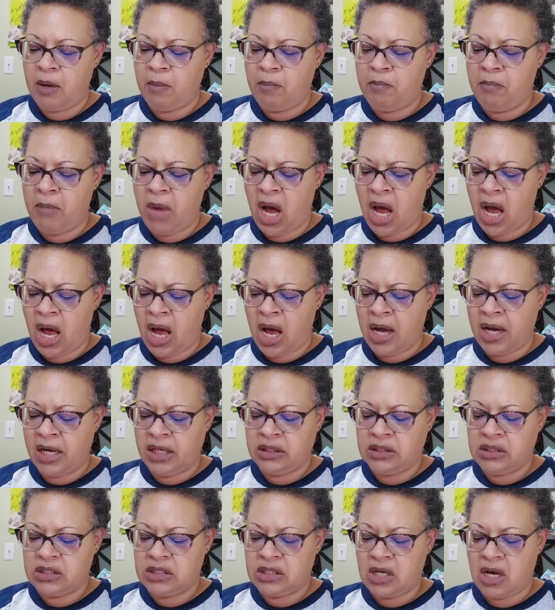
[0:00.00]

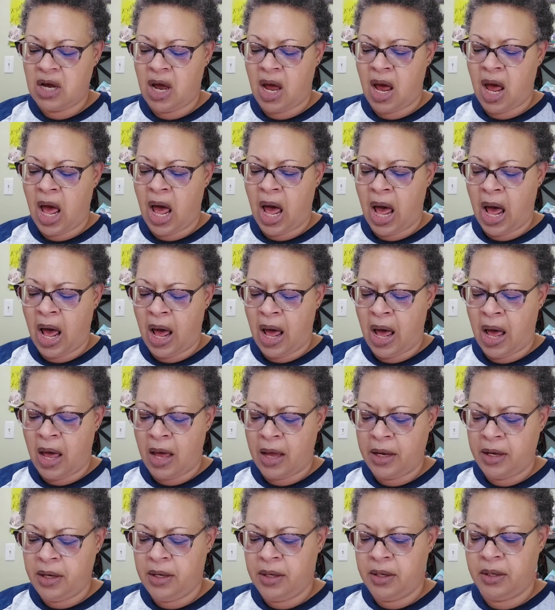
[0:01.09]
Minds
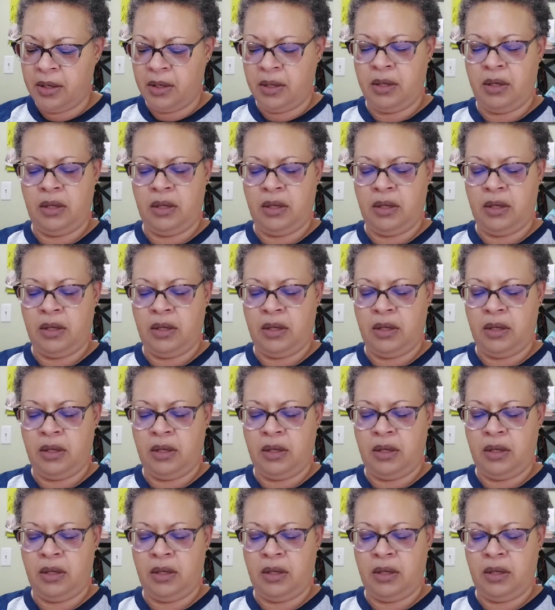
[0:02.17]
I.